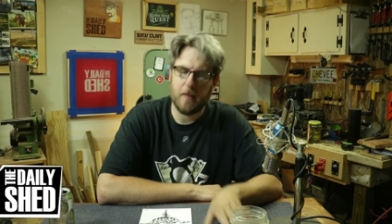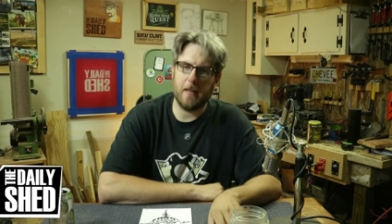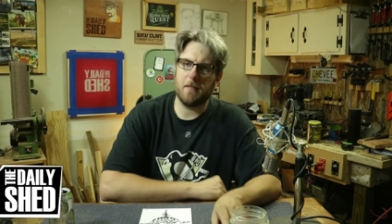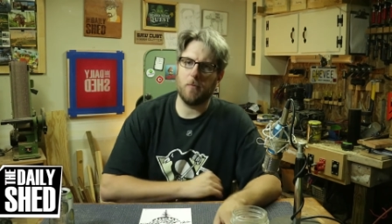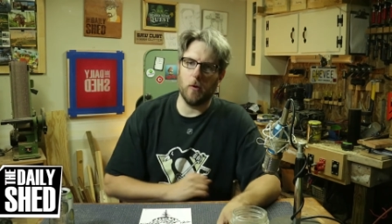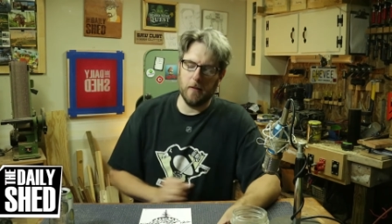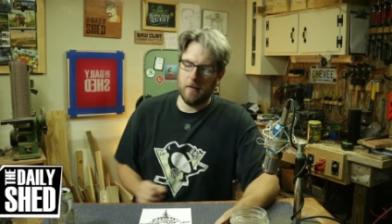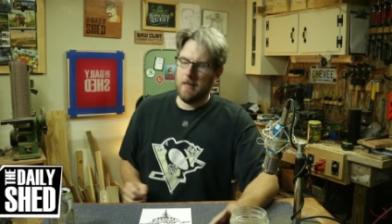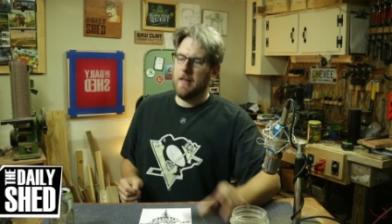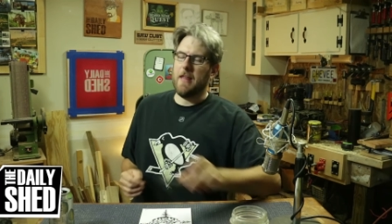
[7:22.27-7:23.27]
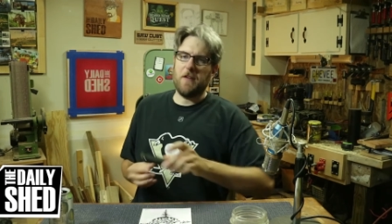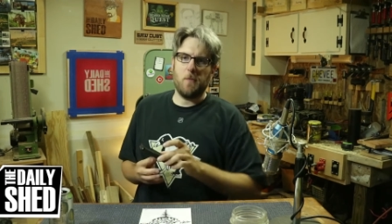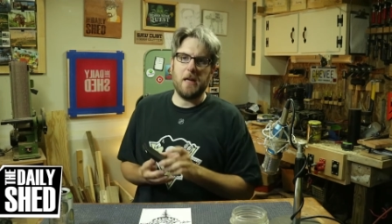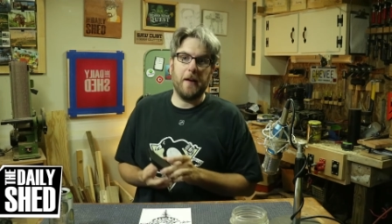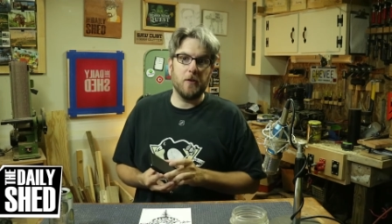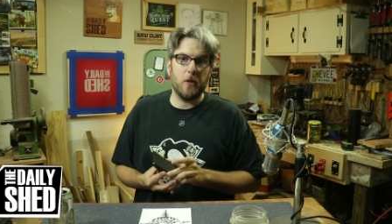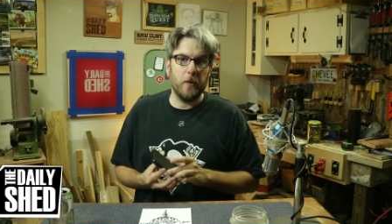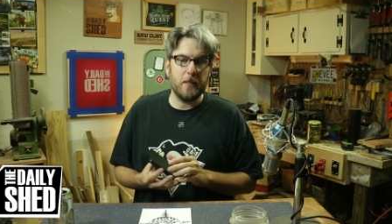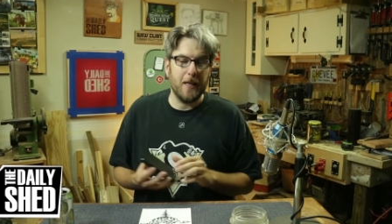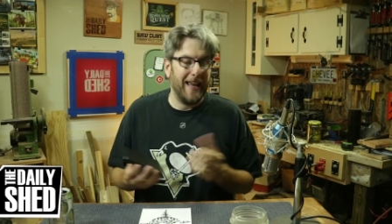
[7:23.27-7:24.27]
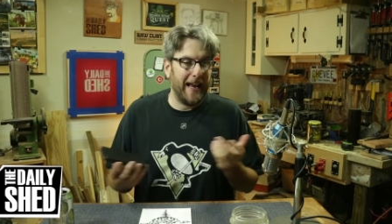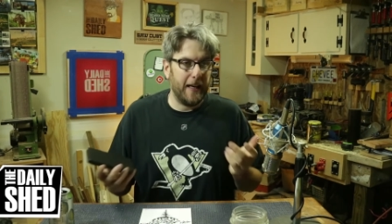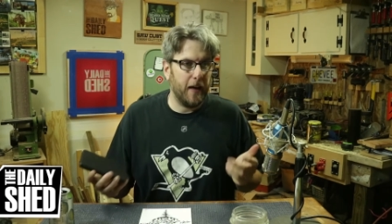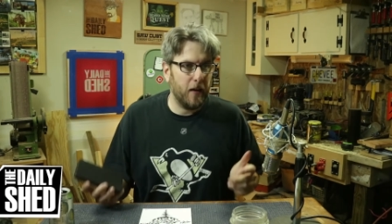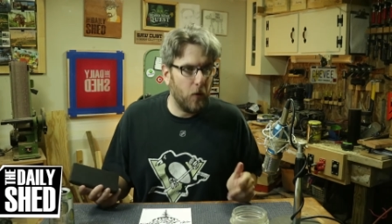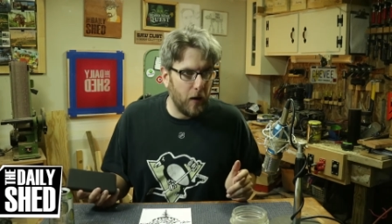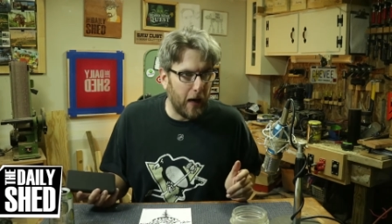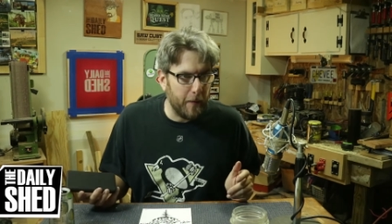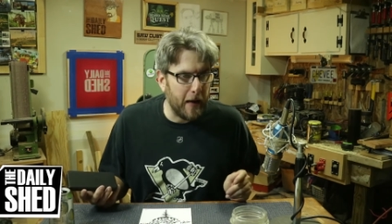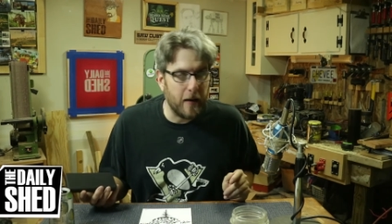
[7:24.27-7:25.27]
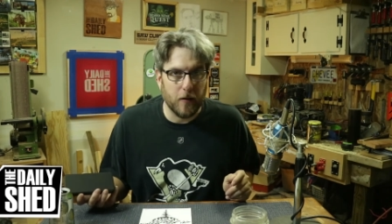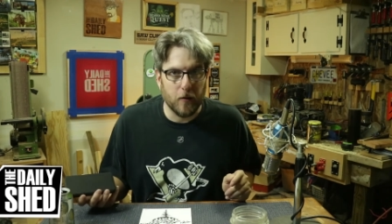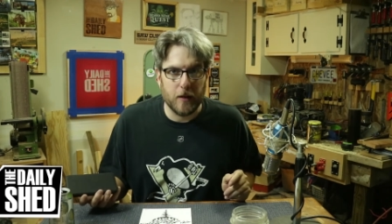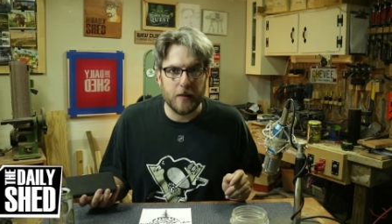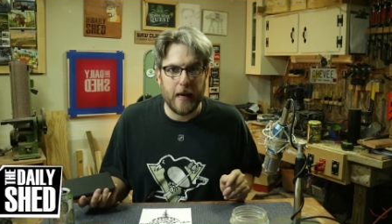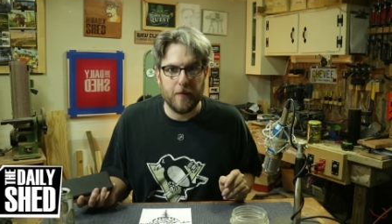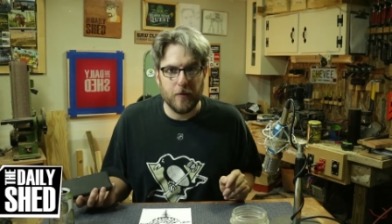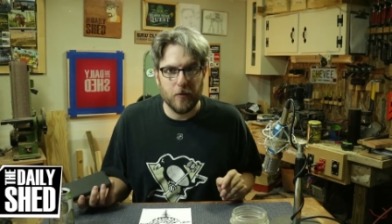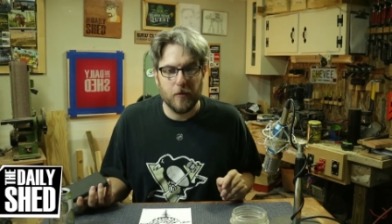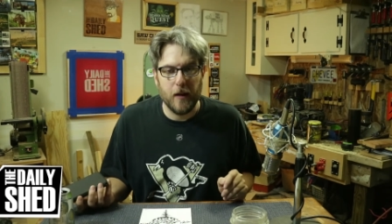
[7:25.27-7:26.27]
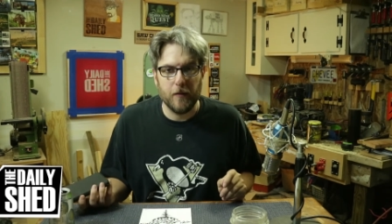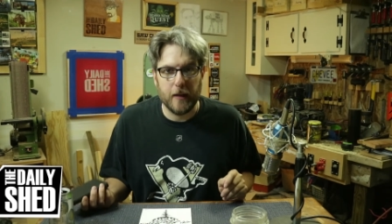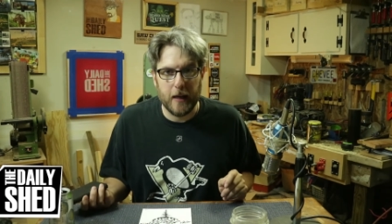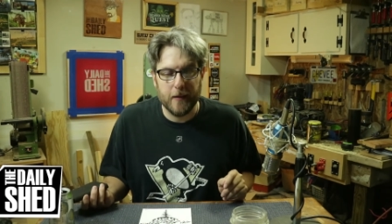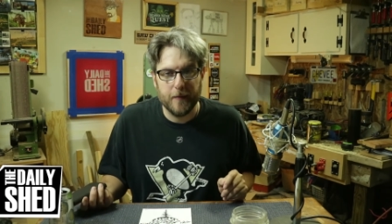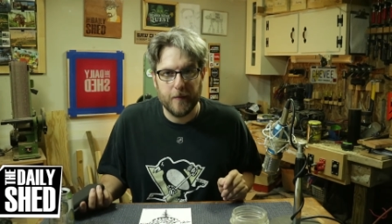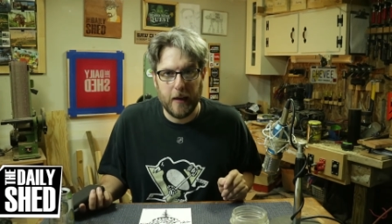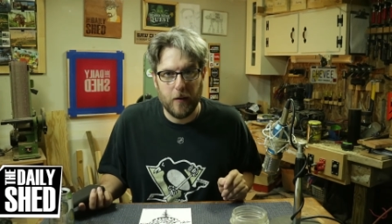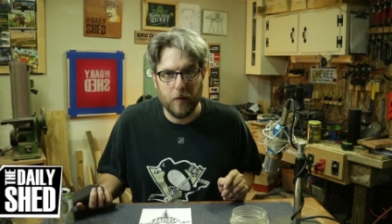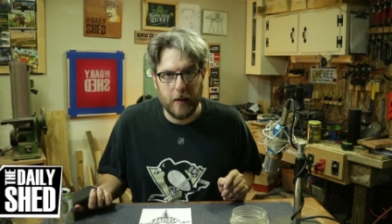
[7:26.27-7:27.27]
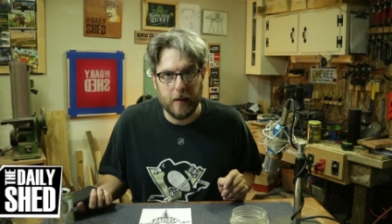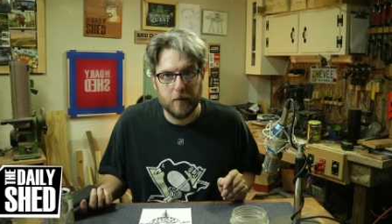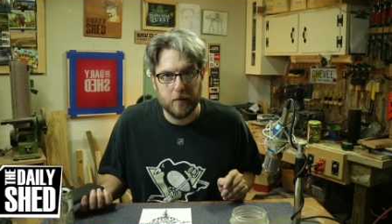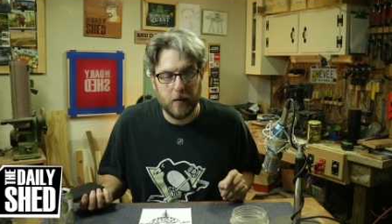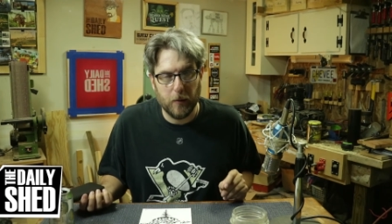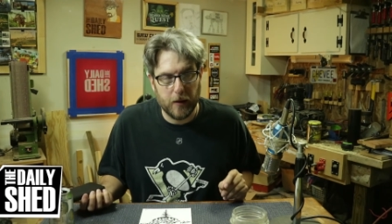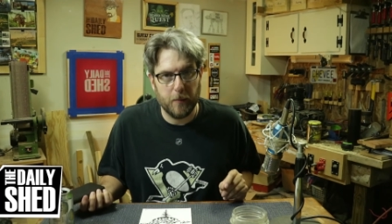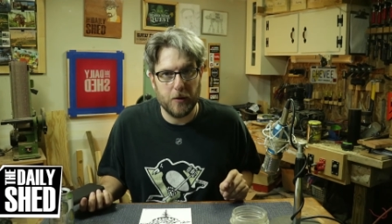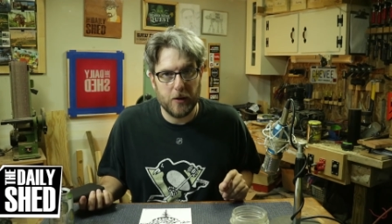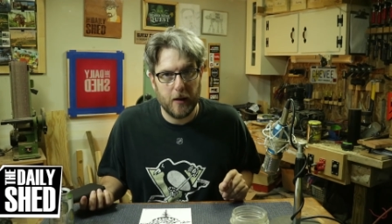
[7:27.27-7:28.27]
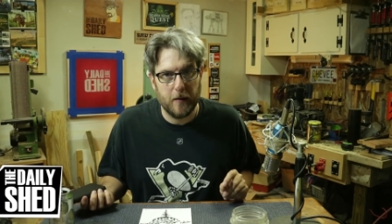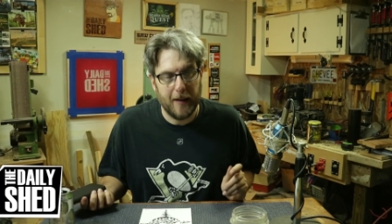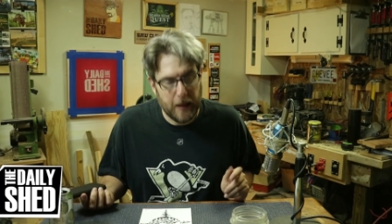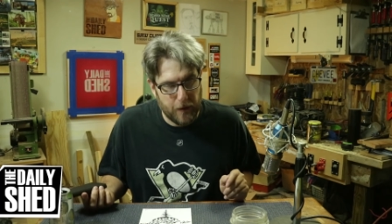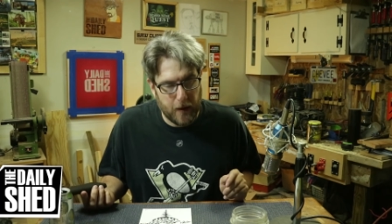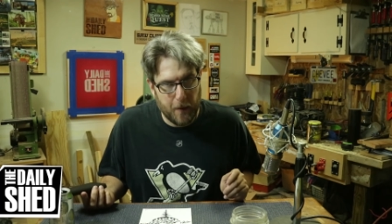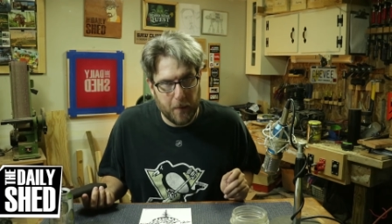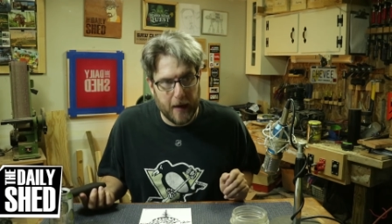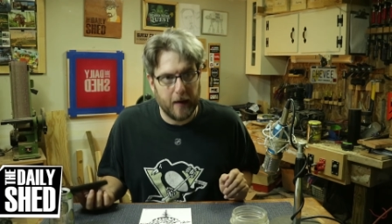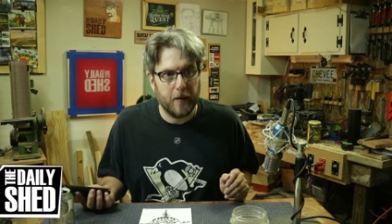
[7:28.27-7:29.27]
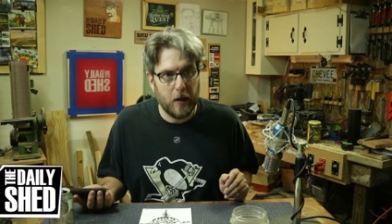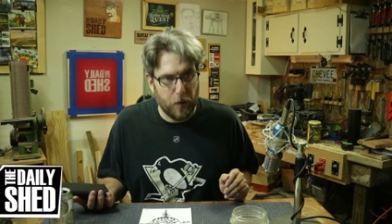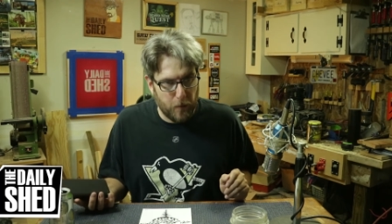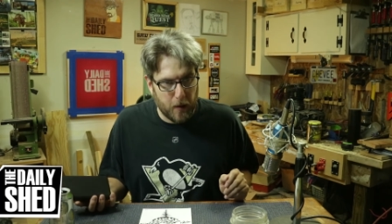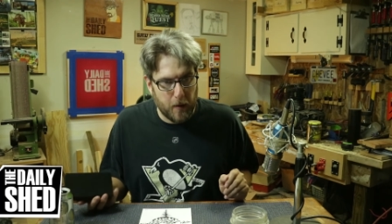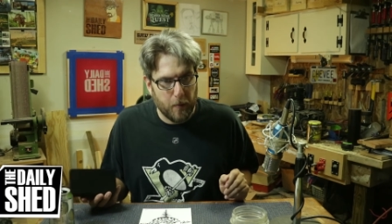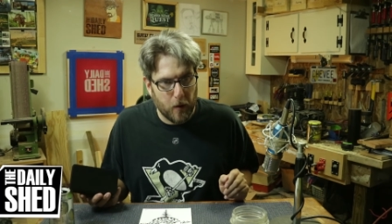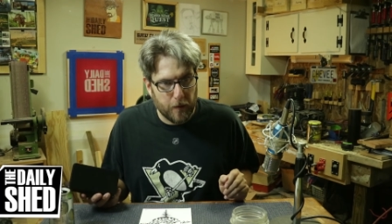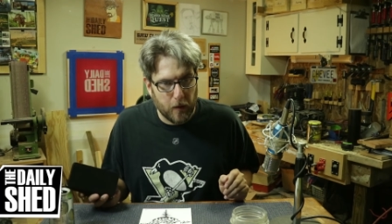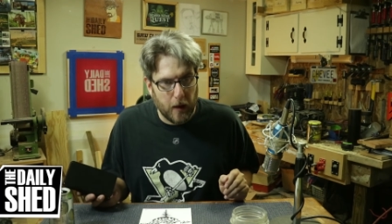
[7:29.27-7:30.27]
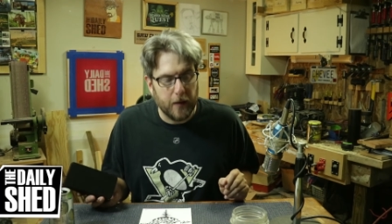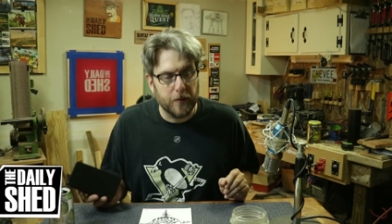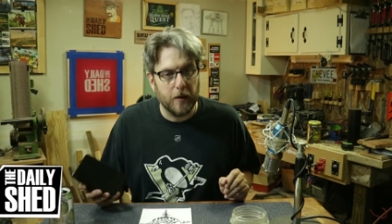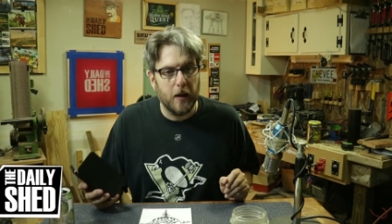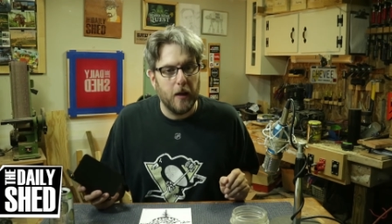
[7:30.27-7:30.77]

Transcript: That's important. Thank you for being here as always. And you know what? I'm not alone because I have you every day. Thank you for that. I really appreciate it. Thank you for coming back. Thank you for making me a part of your life.